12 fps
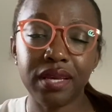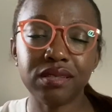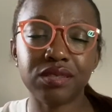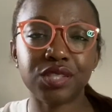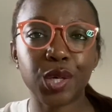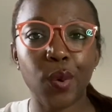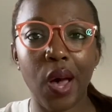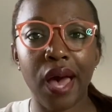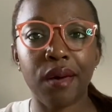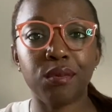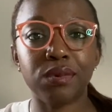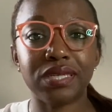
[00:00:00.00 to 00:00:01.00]
So
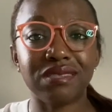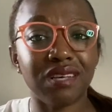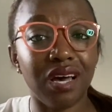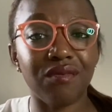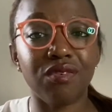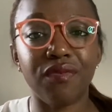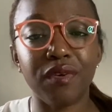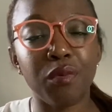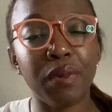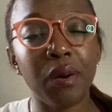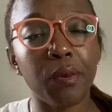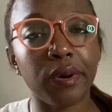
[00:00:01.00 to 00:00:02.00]
I was unfulfilled
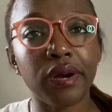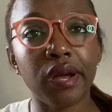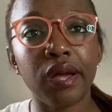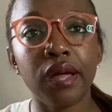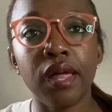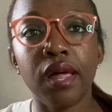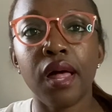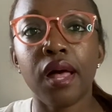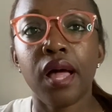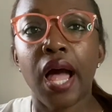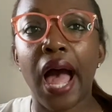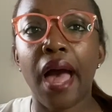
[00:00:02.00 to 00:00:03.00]
by work.
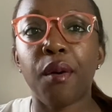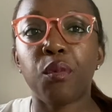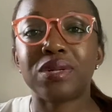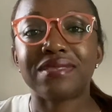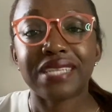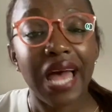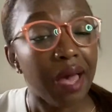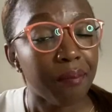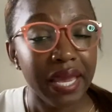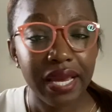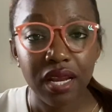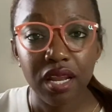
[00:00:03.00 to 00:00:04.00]
I was not
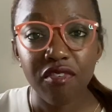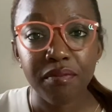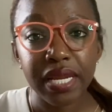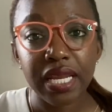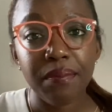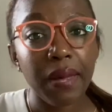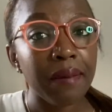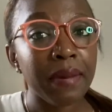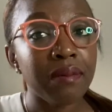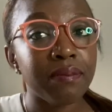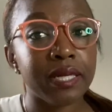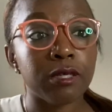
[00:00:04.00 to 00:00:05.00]
making enough money to pay my
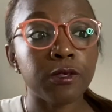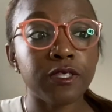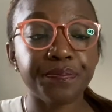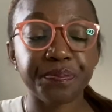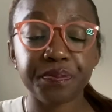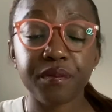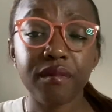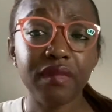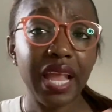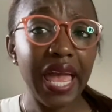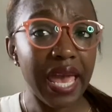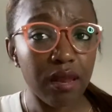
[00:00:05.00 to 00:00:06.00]
bills.
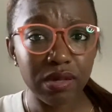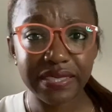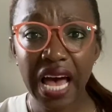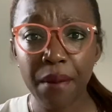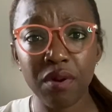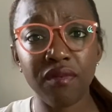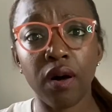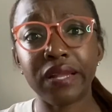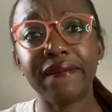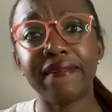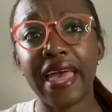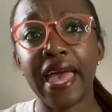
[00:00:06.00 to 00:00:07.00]
And on top of all
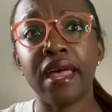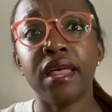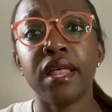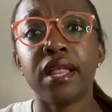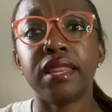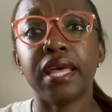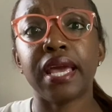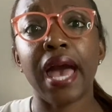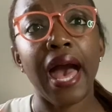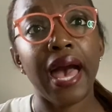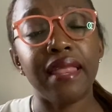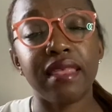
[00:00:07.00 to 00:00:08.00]
of that, the
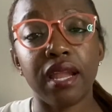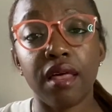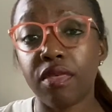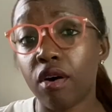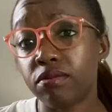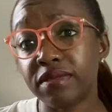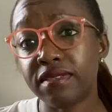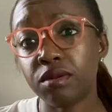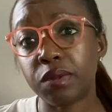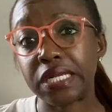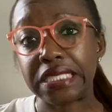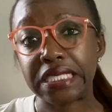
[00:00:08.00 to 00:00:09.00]
guy that I thought was the
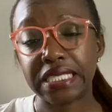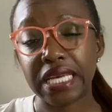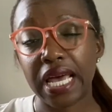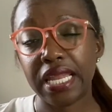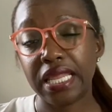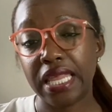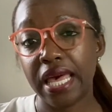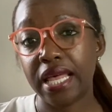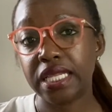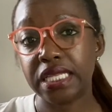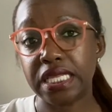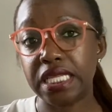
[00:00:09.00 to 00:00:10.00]
one decided
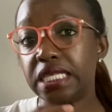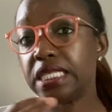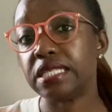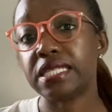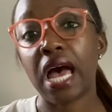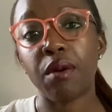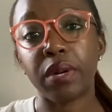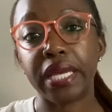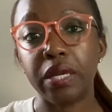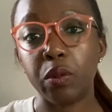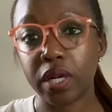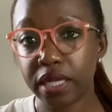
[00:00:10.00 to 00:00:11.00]
that this is not what
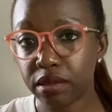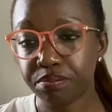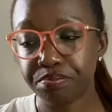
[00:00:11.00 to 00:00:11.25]
he wanted.